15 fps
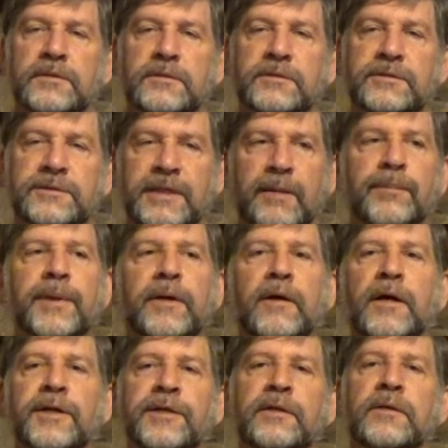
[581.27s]
stepping
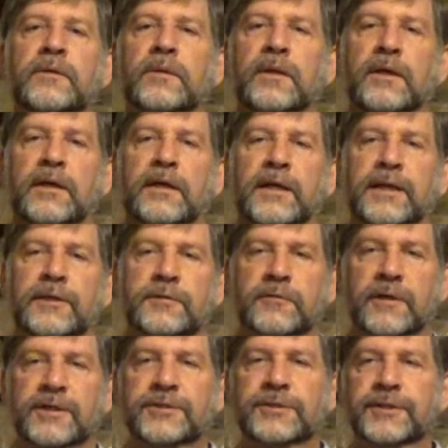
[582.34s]
on you and
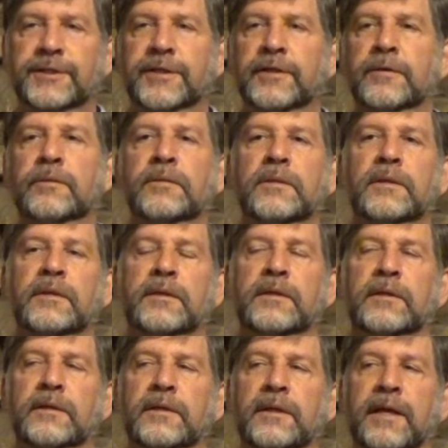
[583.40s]
crushing you
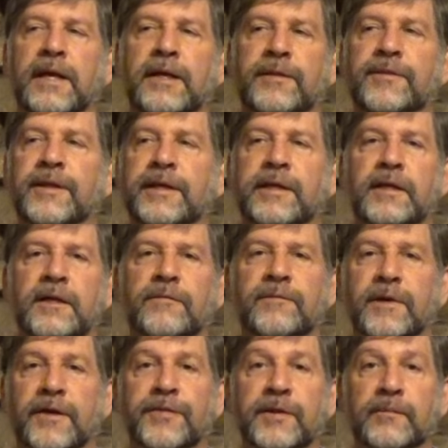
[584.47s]
and thinking of
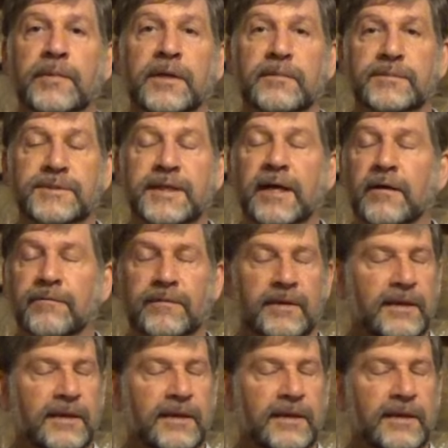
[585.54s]
nothing but himself.